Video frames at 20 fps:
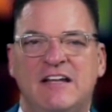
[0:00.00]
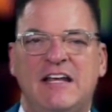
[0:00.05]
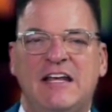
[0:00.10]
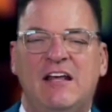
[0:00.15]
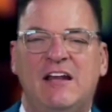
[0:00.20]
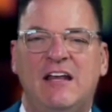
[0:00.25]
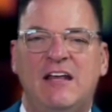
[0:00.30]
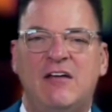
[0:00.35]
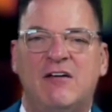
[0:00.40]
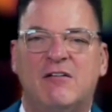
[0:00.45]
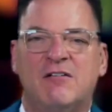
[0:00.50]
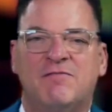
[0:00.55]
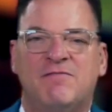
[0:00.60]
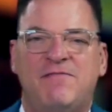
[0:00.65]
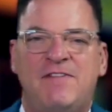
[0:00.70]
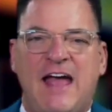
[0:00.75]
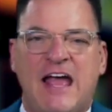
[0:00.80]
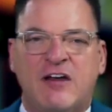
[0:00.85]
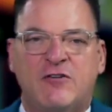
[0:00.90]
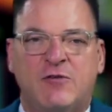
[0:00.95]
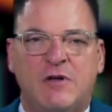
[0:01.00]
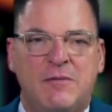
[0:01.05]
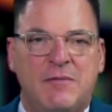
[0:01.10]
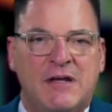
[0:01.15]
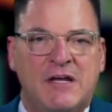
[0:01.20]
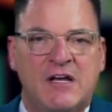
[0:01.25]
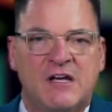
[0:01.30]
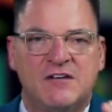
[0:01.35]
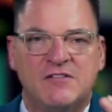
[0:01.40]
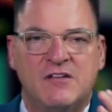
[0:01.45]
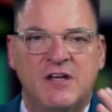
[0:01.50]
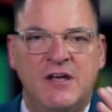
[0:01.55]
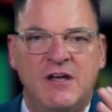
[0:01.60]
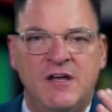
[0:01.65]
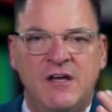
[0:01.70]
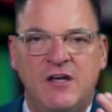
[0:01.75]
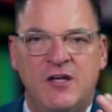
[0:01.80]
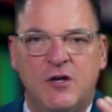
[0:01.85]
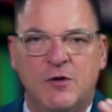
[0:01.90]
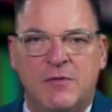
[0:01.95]
legally or factually, because
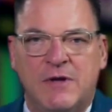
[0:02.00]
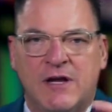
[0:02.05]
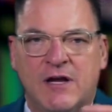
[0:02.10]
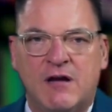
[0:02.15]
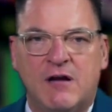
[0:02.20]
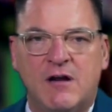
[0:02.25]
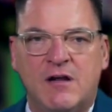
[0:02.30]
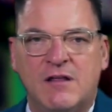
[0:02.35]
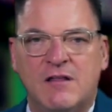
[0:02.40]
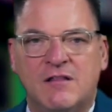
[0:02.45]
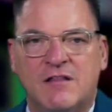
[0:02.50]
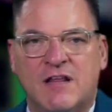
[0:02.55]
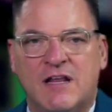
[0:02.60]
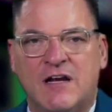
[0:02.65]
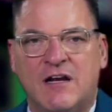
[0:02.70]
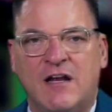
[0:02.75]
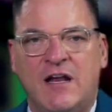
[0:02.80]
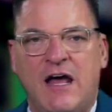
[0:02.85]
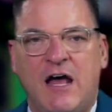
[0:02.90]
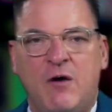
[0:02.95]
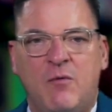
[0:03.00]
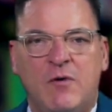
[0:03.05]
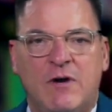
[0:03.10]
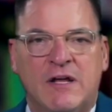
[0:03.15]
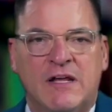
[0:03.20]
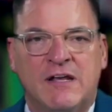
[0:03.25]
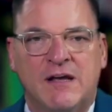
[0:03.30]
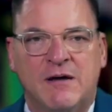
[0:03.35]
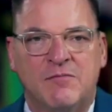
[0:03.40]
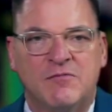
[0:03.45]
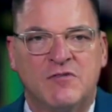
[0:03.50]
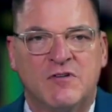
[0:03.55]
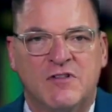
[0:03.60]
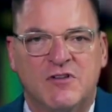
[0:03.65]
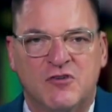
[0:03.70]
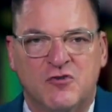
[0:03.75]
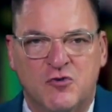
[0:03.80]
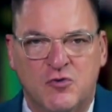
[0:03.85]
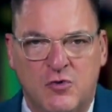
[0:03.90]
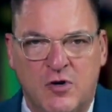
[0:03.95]
you'll be hearing that a lot when it comes to
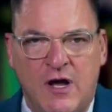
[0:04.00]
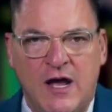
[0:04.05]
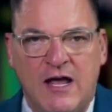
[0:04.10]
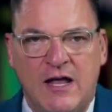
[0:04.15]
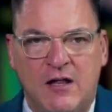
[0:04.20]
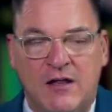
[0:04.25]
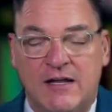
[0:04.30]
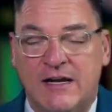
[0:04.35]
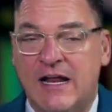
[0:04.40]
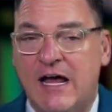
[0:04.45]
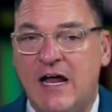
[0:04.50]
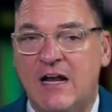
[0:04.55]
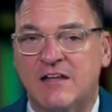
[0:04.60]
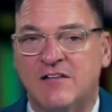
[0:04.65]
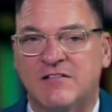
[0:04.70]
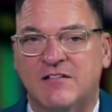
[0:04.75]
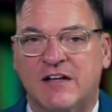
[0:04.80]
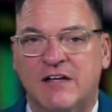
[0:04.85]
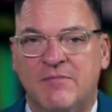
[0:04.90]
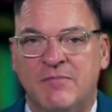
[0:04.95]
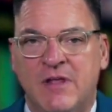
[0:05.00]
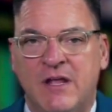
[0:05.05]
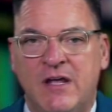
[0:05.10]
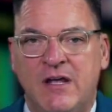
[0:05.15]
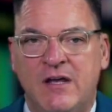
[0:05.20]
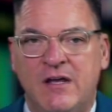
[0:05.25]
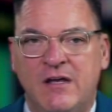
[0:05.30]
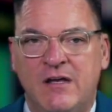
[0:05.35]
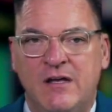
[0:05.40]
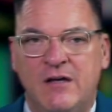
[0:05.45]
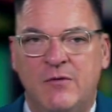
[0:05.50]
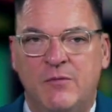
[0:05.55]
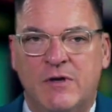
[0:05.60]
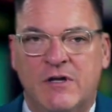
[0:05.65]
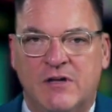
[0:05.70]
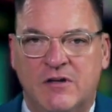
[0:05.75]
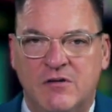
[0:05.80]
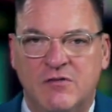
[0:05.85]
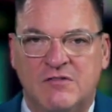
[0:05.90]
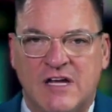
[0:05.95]
the trial. And honestly,
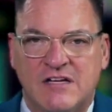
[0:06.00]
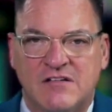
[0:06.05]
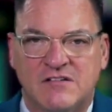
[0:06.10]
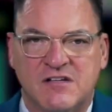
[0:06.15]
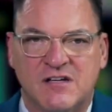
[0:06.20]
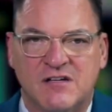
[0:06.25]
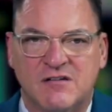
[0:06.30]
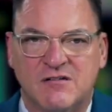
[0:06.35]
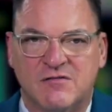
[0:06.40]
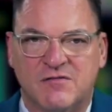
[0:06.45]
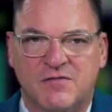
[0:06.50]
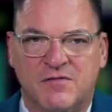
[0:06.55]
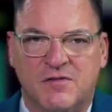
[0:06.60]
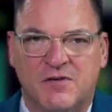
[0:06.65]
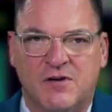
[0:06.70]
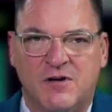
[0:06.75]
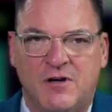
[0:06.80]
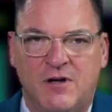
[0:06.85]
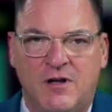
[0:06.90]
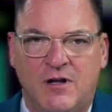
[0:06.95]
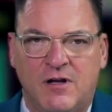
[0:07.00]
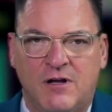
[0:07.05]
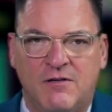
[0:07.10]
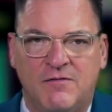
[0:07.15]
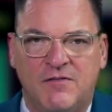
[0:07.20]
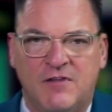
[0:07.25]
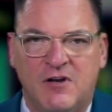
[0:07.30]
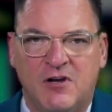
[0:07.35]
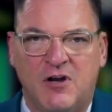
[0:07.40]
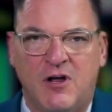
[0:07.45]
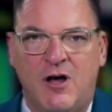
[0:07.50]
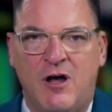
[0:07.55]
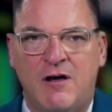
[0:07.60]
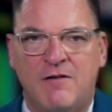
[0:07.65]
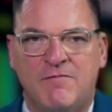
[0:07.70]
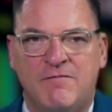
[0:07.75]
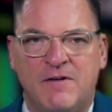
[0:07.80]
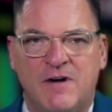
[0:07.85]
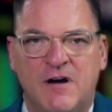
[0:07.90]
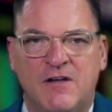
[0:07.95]
we can use that sentence for all of the
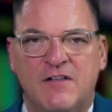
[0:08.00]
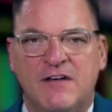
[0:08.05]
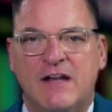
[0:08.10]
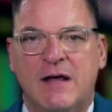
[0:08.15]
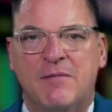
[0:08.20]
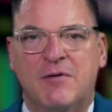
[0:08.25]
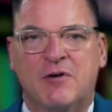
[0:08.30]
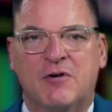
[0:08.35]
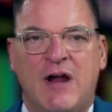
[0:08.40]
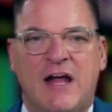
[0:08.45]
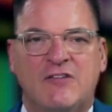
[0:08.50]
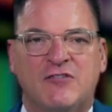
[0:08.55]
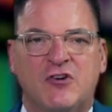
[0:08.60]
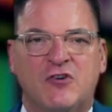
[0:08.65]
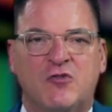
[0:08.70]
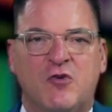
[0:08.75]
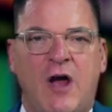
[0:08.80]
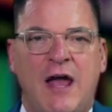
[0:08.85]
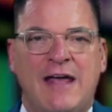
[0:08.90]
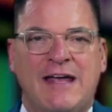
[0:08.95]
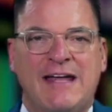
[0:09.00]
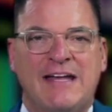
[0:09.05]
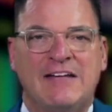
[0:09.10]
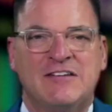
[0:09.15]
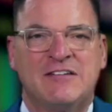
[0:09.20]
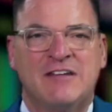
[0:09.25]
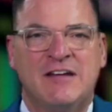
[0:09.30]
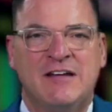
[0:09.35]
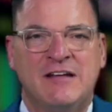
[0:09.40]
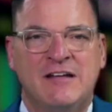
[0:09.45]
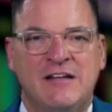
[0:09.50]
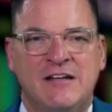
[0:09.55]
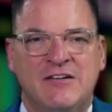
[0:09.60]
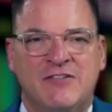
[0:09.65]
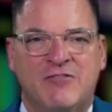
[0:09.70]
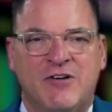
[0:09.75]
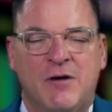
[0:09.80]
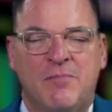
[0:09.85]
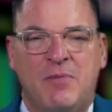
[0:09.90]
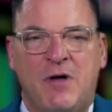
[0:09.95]
lawfare the Democrats are trying against
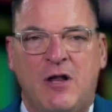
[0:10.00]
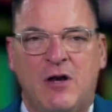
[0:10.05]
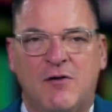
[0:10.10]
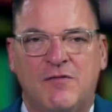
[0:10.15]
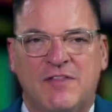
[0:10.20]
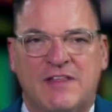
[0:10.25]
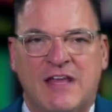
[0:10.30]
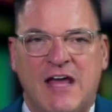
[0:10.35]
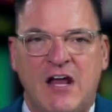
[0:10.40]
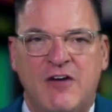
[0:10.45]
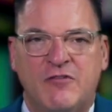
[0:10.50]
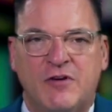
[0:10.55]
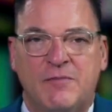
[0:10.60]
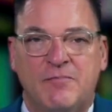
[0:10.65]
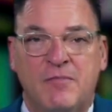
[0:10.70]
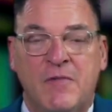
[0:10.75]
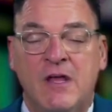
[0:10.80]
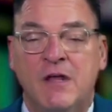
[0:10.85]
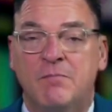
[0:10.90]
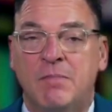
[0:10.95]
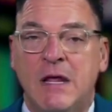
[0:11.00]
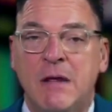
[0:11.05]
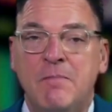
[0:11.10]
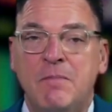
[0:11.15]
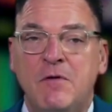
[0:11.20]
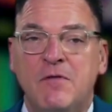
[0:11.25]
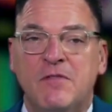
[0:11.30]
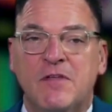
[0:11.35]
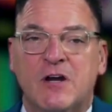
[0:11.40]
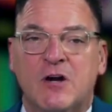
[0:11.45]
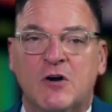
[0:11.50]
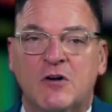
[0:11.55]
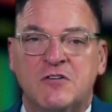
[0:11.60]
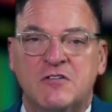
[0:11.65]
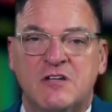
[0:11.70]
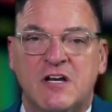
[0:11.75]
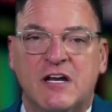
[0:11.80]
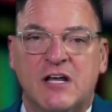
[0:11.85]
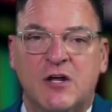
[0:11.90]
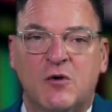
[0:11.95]
Trump all over the country. People that are
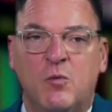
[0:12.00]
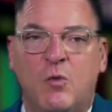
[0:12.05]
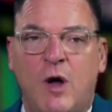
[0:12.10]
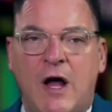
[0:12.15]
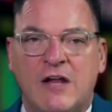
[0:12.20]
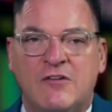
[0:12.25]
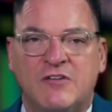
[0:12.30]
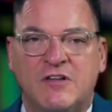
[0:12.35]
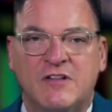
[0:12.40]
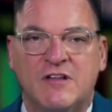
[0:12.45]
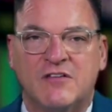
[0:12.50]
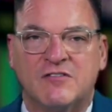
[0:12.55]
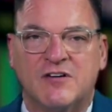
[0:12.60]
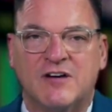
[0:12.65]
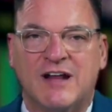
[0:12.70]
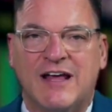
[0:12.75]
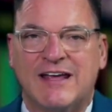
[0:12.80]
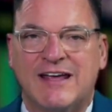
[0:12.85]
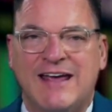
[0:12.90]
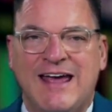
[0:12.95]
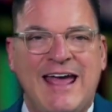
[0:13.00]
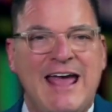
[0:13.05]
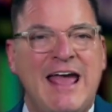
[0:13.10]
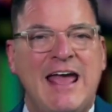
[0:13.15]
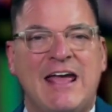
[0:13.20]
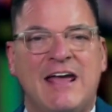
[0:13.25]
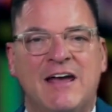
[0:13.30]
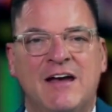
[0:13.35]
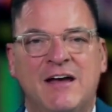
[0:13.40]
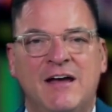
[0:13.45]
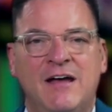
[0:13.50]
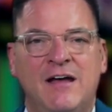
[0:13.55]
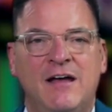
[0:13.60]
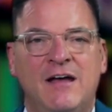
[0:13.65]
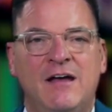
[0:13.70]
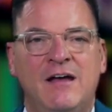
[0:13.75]
sitting and watching this are like, hey,